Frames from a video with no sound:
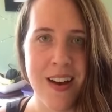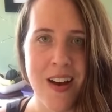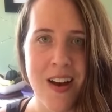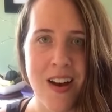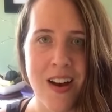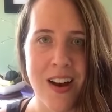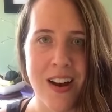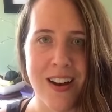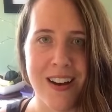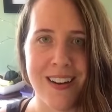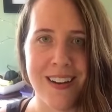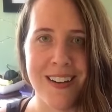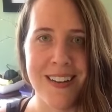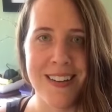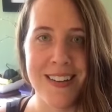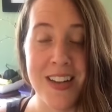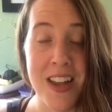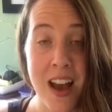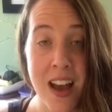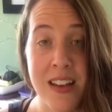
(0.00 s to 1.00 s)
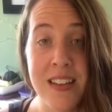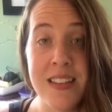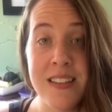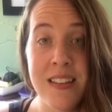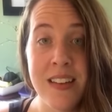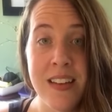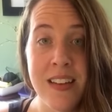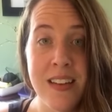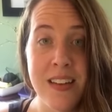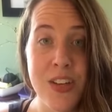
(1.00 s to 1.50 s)
are not
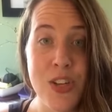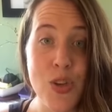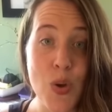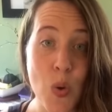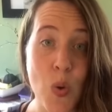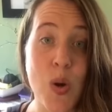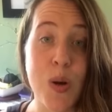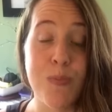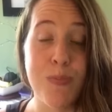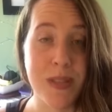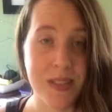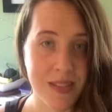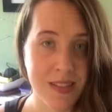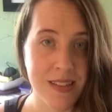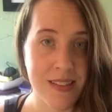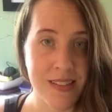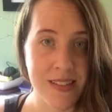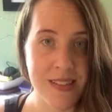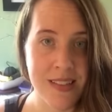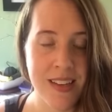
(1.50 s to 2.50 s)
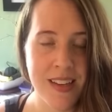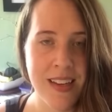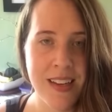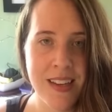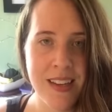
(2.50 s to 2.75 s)
your business.